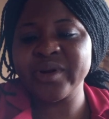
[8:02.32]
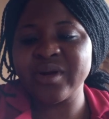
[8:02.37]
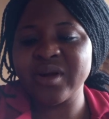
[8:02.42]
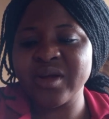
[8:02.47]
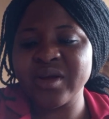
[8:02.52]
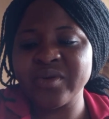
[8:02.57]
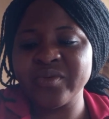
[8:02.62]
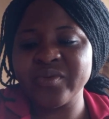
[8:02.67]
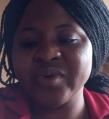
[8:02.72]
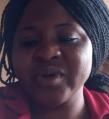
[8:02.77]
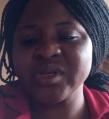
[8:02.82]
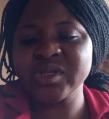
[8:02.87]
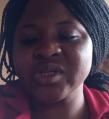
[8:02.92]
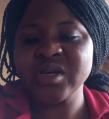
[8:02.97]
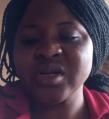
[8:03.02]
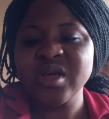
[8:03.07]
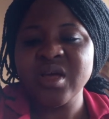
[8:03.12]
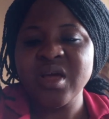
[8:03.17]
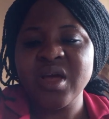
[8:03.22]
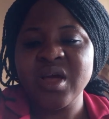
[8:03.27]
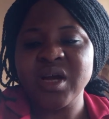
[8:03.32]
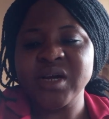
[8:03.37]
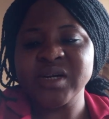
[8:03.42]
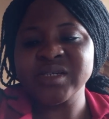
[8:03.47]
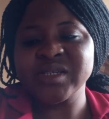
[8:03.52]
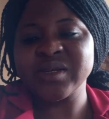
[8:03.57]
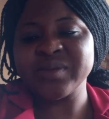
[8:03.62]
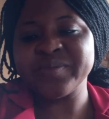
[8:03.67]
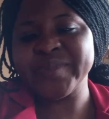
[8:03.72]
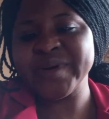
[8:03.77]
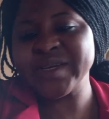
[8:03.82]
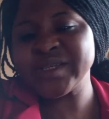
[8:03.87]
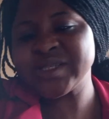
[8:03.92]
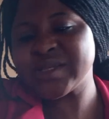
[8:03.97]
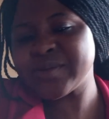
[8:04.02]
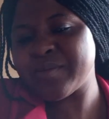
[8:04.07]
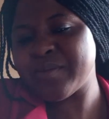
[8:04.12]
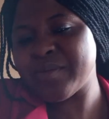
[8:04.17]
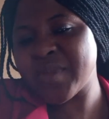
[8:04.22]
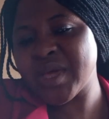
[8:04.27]
language. The
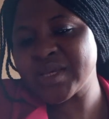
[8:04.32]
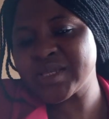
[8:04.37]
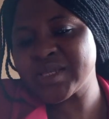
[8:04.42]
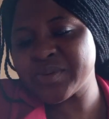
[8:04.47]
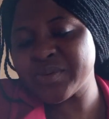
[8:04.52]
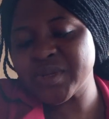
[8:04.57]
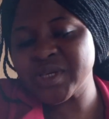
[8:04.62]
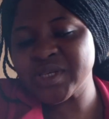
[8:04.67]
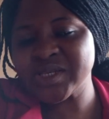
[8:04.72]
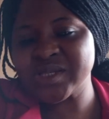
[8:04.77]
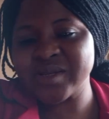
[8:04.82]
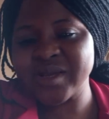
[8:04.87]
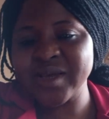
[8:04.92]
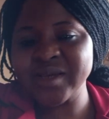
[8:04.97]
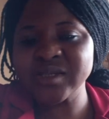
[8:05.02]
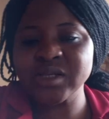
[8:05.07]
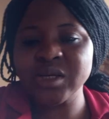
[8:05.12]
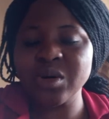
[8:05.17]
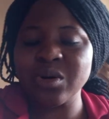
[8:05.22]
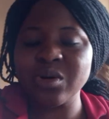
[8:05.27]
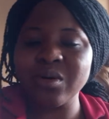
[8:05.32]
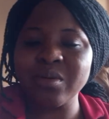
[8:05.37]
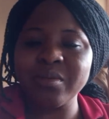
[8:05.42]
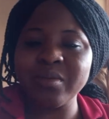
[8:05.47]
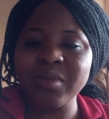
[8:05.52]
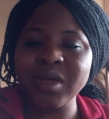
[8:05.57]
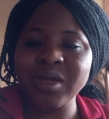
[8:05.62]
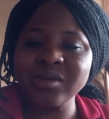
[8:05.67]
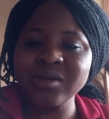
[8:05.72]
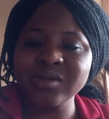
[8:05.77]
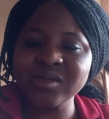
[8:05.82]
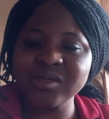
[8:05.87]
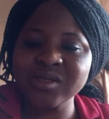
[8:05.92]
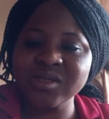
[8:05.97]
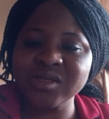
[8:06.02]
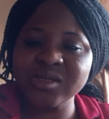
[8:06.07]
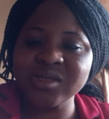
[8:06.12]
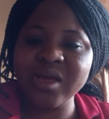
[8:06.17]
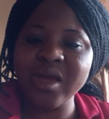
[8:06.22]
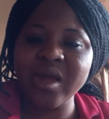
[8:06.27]
person makes mistakes,
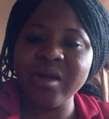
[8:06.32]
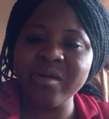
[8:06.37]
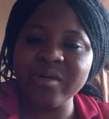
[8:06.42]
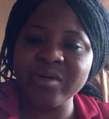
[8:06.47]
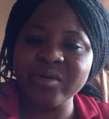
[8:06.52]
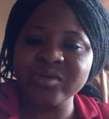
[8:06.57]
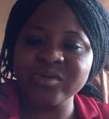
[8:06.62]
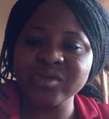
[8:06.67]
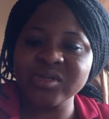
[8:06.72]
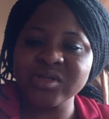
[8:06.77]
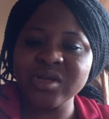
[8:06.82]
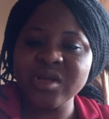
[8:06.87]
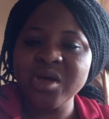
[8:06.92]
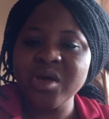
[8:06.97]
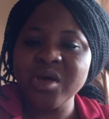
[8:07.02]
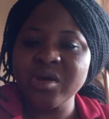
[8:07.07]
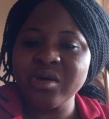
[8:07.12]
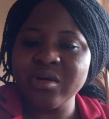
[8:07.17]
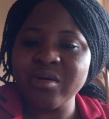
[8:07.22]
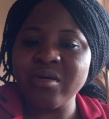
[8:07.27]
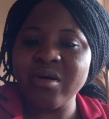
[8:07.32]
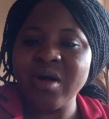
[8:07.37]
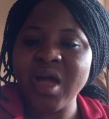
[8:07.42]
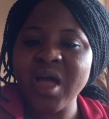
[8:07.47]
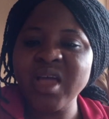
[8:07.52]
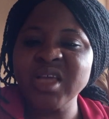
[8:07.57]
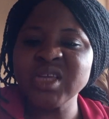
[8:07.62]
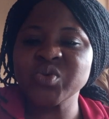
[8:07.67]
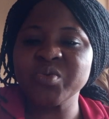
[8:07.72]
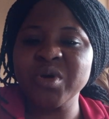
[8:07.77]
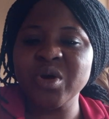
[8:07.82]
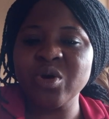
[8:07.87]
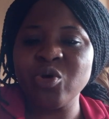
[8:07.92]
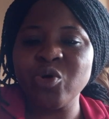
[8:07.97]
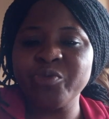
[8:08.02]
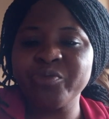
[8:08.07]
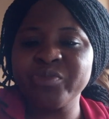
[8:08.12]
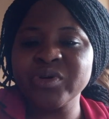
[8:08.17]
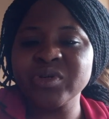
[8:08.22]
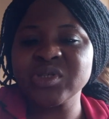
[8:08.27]
commits errors. Your eyes will be
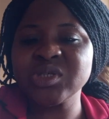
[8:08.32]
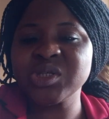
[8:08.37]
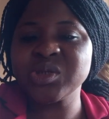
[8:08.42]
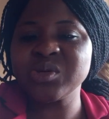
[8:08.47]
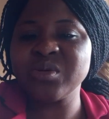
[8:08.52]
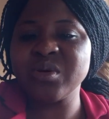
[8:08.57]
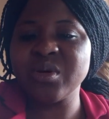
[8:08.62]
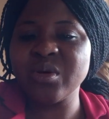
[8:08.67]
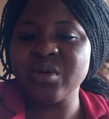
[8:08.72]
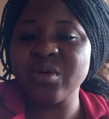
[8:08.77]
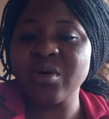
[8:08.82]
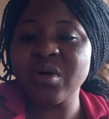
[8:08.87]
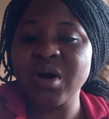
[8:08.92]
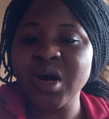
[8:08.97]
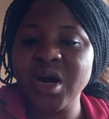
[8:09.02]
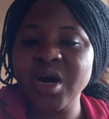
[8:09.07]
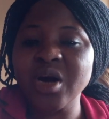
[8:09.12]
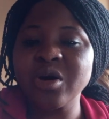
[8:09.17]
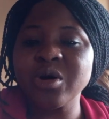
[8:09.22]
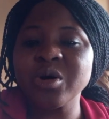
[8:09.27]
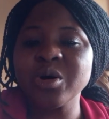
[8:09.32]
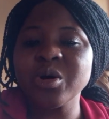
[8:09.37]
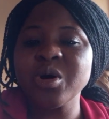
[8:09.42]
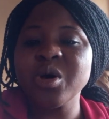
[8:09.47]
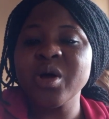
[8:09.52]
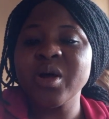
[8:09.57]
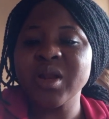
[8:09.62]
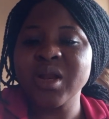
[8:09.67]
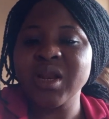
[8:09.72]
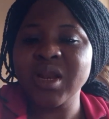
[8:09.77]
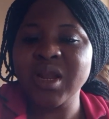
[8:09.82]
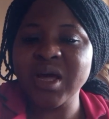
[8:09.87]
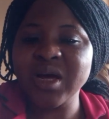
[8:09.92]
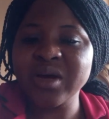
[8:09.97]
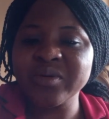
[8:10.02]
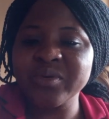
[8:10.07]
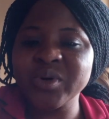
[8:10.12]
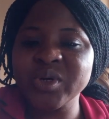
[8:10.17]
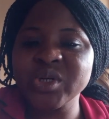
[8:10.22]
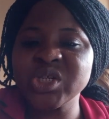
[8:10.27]
open to know how
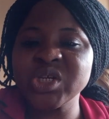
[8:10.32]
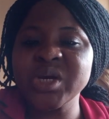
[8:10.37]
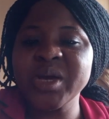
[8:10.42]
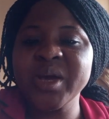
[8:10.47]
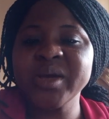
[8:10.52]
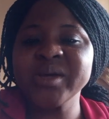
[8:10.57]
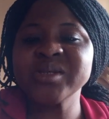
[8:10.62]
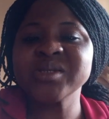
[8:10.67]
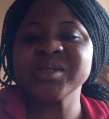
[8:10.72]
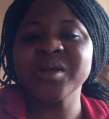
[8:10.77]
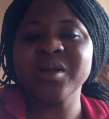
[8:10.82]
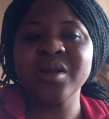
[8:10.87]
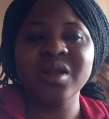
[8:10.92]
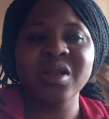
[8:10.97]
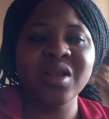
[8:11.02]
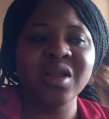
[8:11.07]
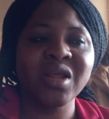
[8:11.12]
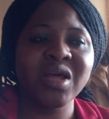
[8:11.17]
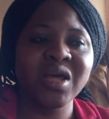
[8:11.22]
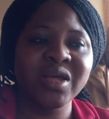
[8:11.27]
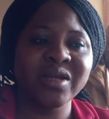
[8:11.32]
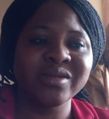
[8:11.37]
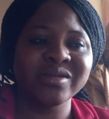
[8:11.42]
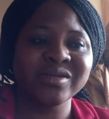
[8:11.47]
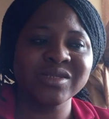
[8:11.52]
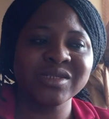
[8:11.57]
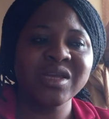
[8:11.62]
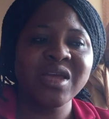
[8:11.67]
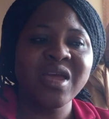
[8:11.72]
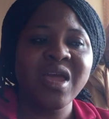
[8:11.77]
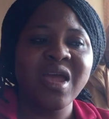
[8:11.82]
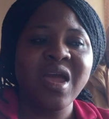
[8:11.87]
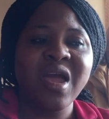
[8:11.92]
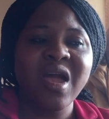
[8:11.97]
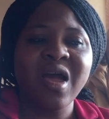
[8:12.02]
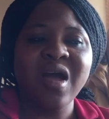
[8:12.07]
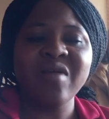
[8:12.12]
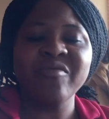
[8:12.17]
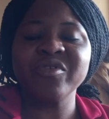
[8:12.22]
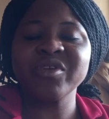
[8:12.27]
language is learned.
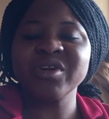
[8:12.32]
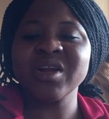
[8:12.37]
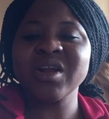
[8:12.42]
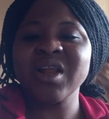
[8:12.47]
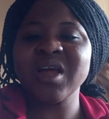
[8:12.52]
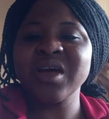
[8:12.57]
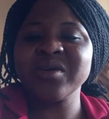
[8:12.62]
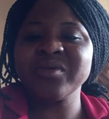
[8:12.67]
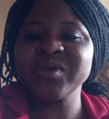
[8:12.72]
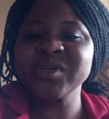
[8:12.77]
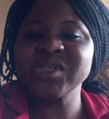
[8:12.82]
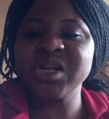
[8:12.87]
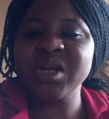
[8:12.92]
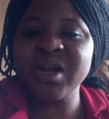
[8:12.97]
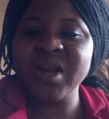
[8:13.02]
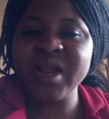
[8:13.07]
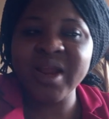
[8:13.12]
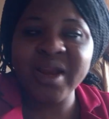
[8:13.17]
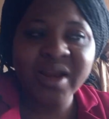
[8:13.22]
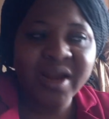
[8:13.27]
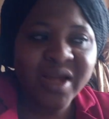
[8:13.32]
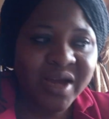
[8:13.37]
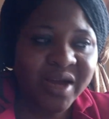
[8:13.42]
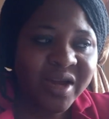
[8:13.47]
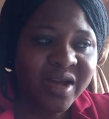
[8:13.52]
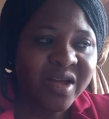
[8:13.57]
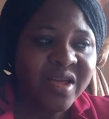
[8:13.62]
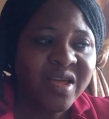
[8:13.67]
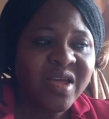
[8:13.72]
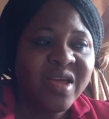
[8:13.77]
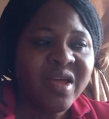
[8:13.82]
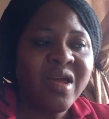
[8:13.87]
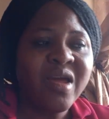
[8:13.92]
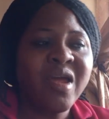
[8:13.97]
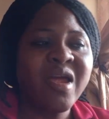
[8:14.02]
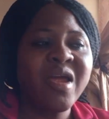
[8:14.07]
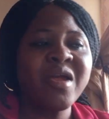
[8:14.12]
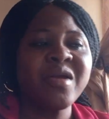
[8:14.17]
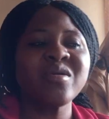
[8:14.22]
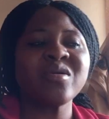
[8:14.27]
And for the language learner,
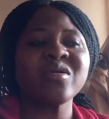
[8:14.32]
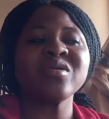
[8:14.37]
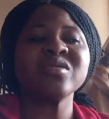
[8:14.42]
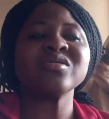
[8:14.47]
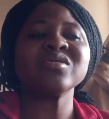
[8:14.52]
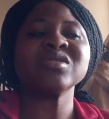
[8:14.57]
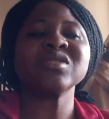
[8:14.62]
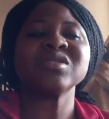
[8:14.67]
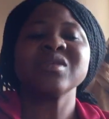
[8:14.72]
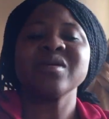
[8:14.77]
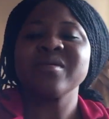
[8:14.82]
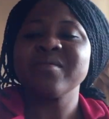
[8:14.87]
errors